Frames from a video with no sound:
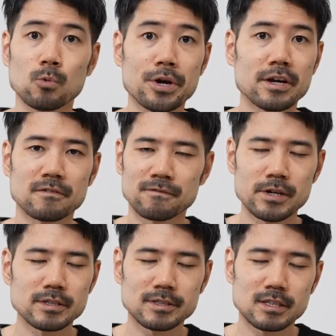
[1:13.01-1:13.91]
weird
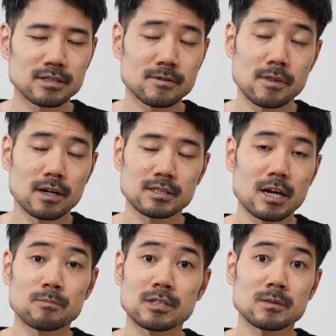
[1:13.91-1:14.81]
phrases that
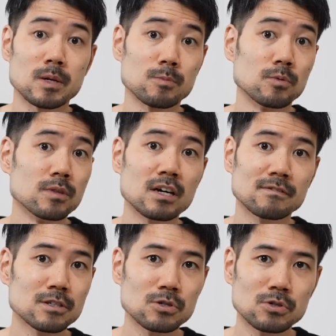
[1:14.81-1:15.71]
Japanese people
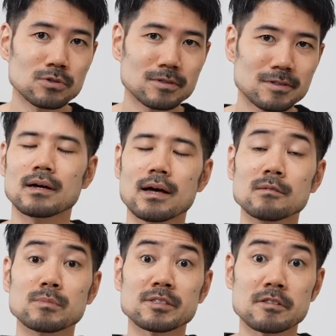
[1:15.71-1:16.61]
never use,
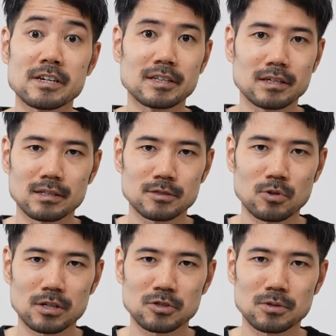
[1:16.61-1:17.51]
and misleading
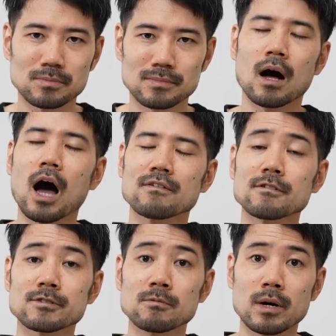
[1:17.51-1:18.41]
instruction? I've
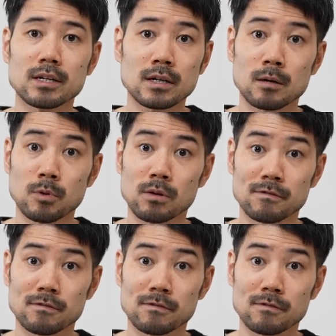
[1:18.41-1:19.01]
also made a couple